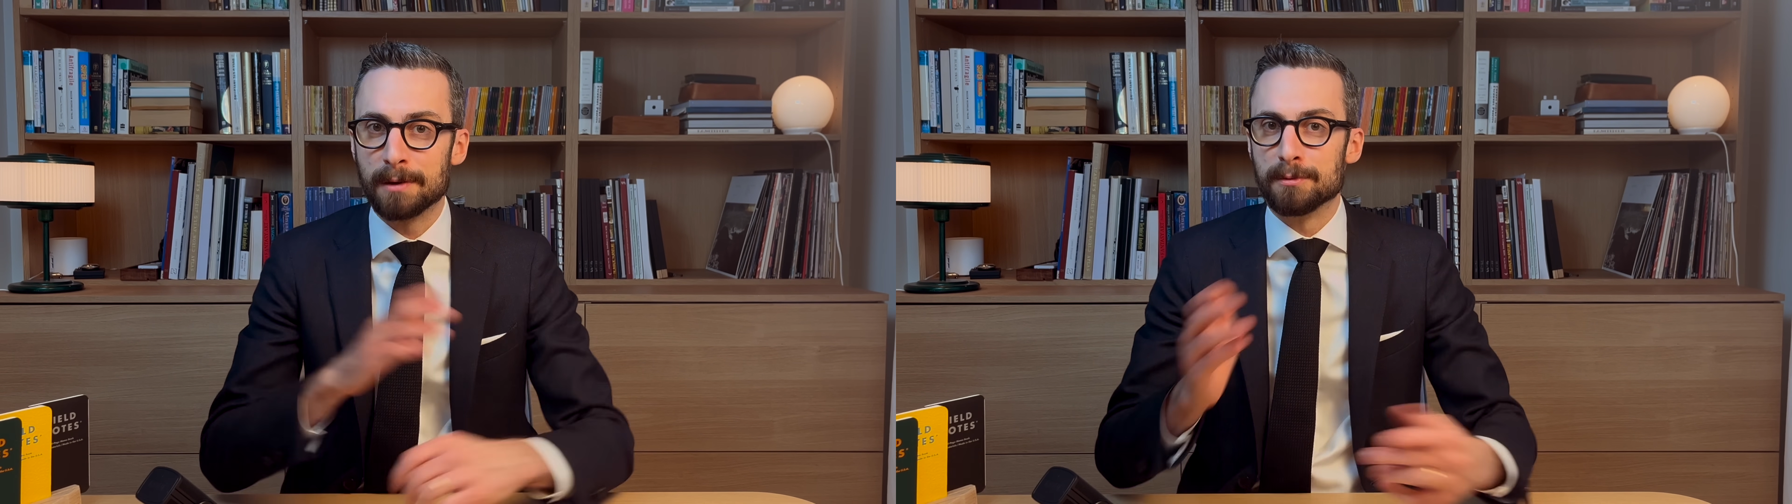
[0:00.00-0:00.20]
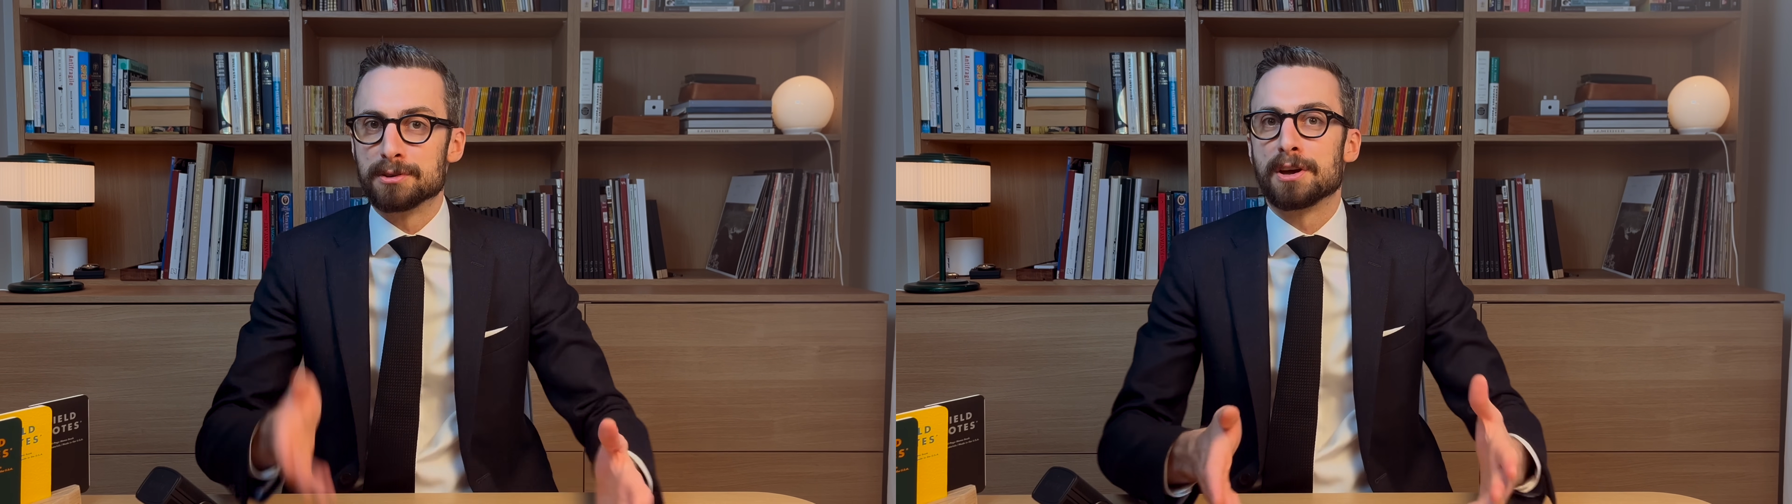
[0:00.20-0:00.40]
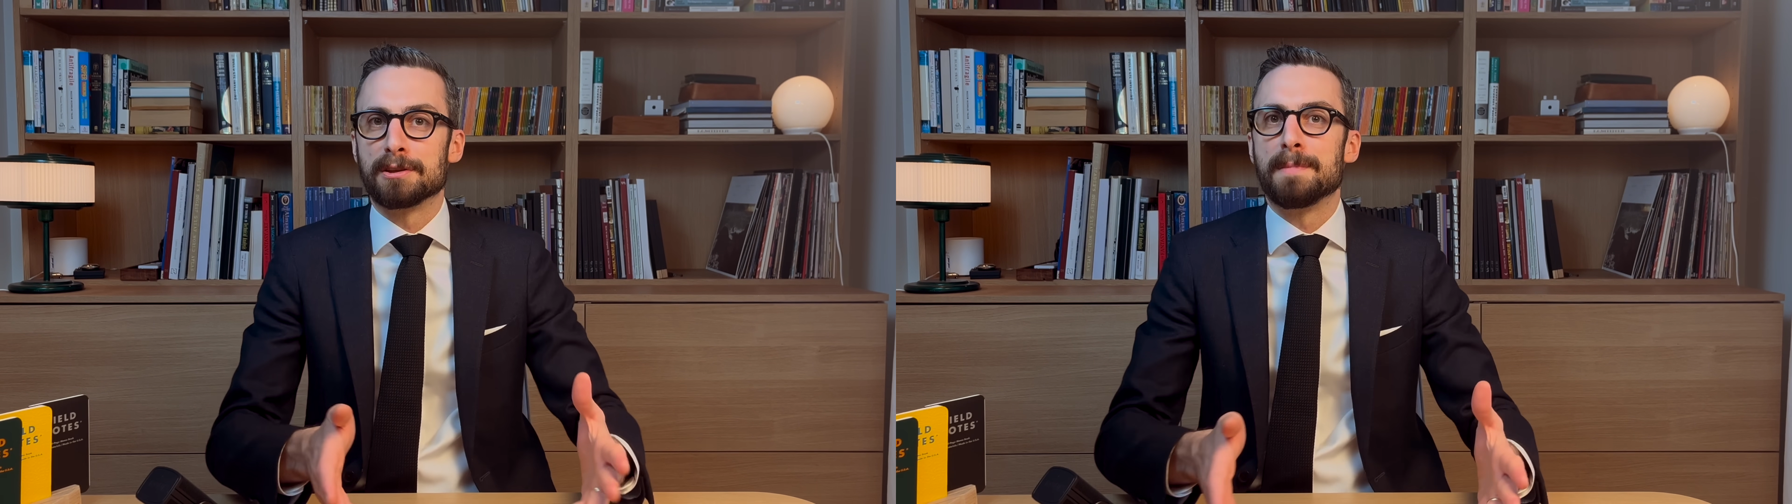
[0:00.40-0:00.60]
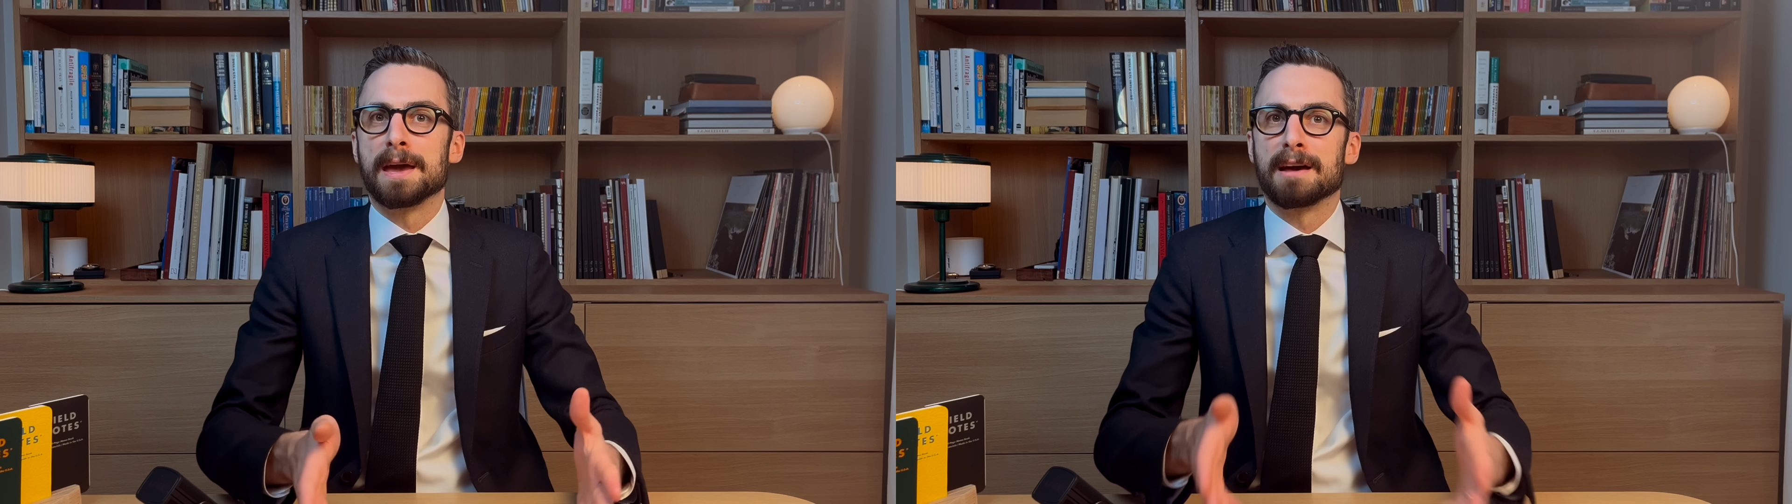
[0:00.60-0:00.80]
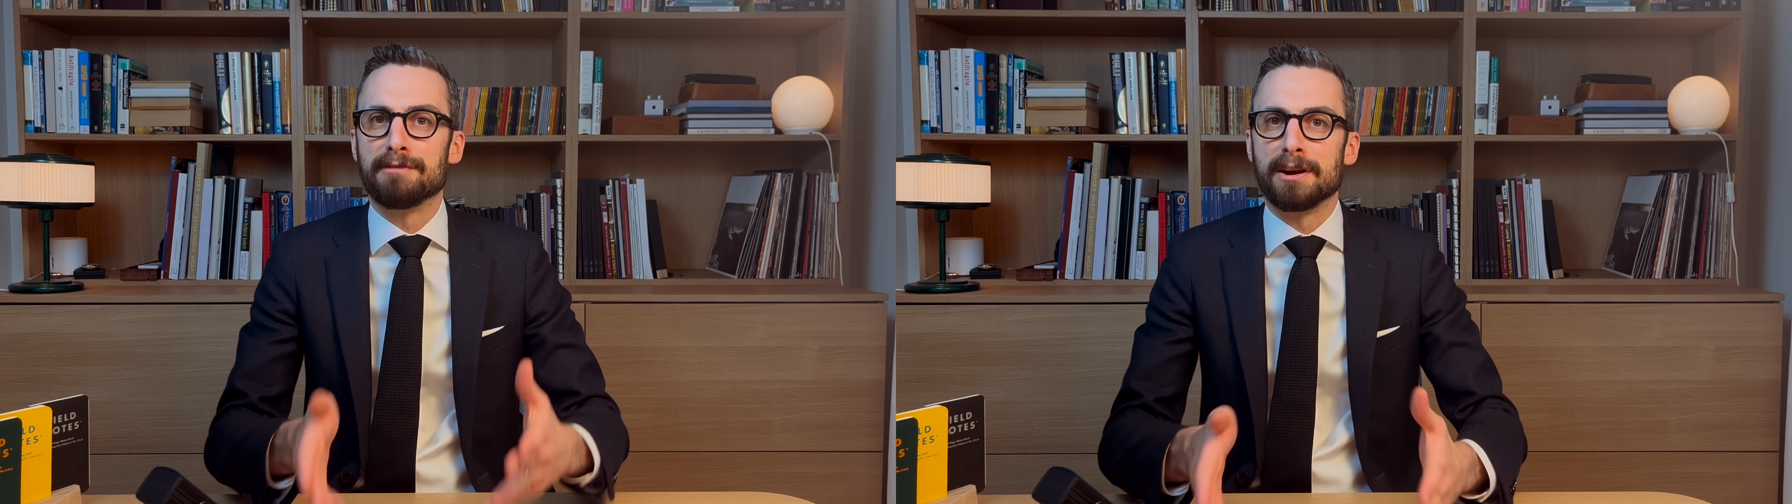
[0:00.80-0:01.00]
which is going to
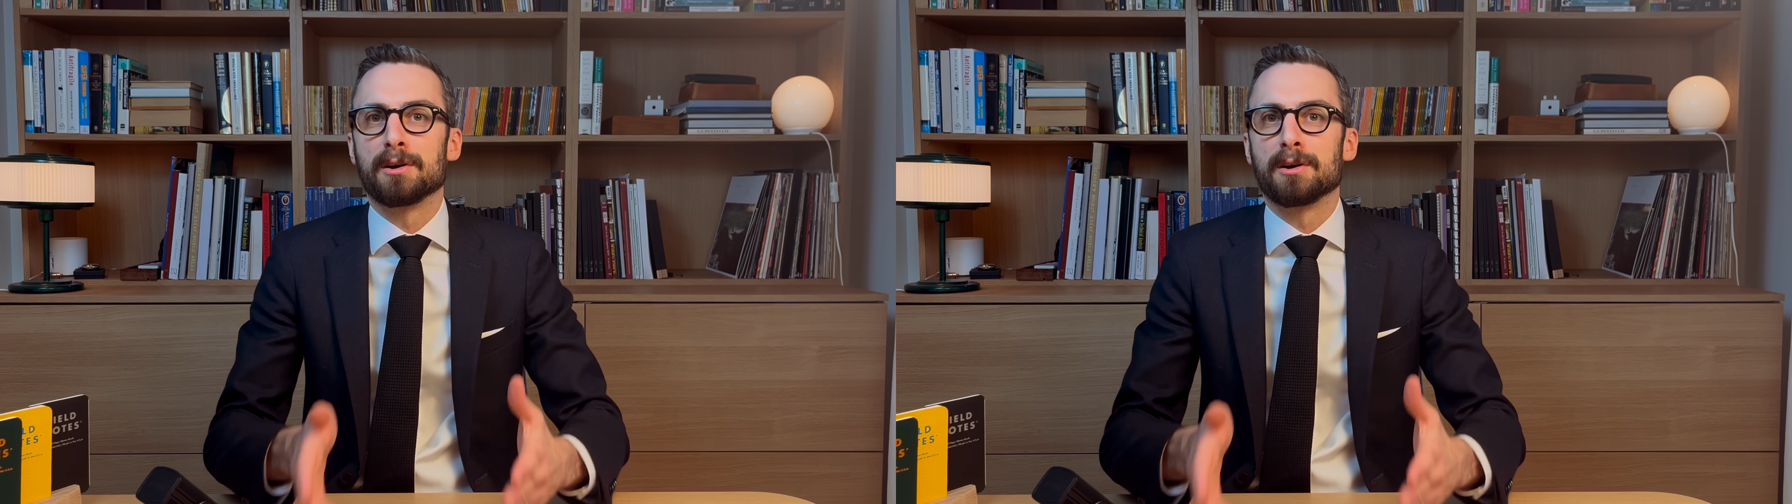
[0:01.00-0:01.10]
make a very